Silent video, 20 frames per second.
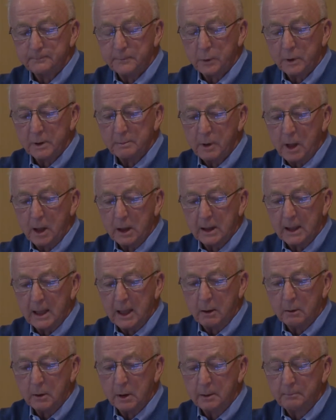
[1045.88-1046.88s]
40 mile an
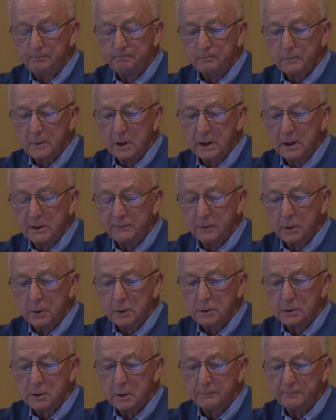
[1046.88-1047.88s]
hour, each
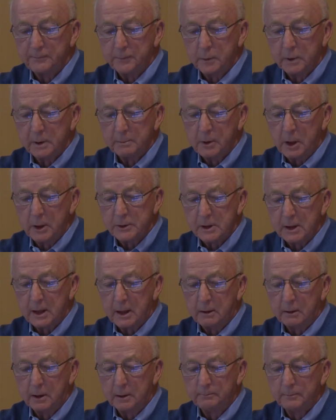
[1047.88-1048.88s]
vehicle going 40 miles an
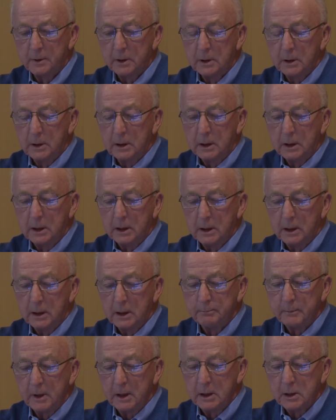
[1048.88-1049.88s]
hour,
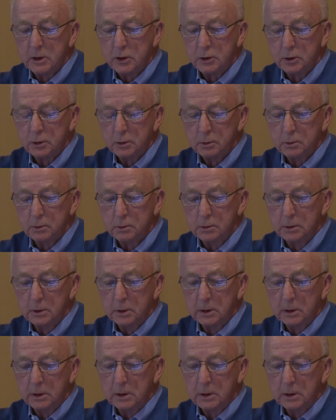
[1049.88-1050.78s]
into